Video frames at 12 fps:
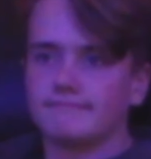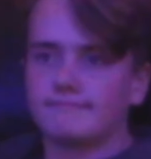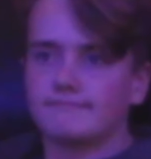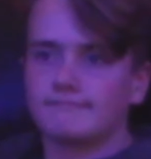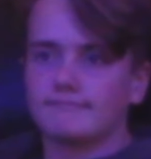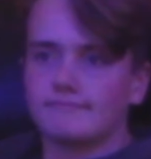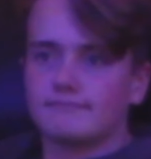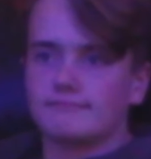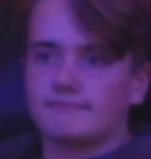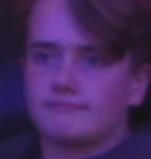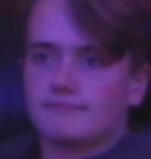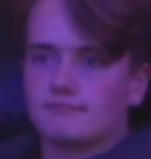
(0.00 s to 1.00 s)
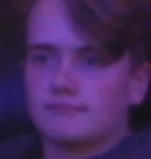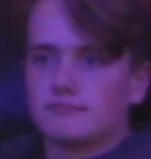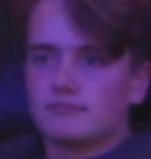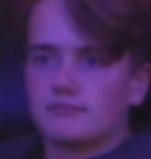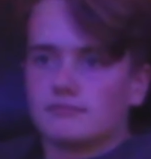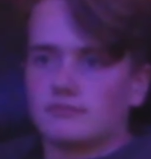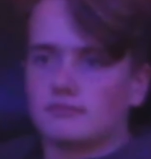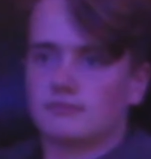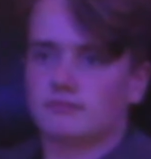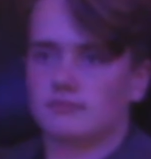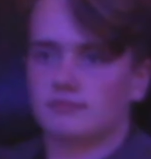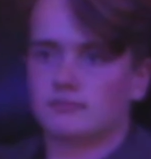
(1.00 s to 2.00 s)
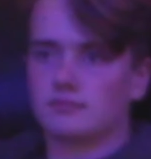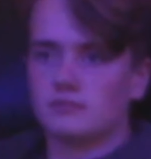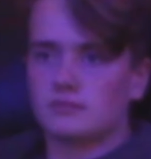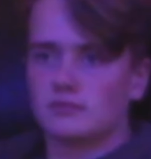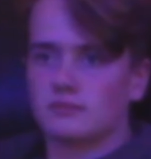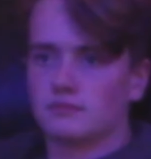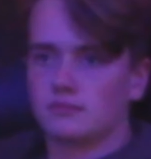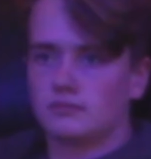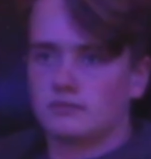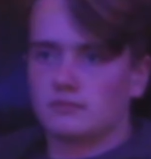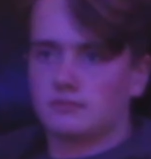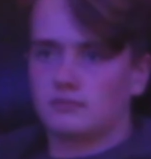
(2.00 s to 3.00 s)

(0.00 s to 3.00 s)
This person isn't speaking.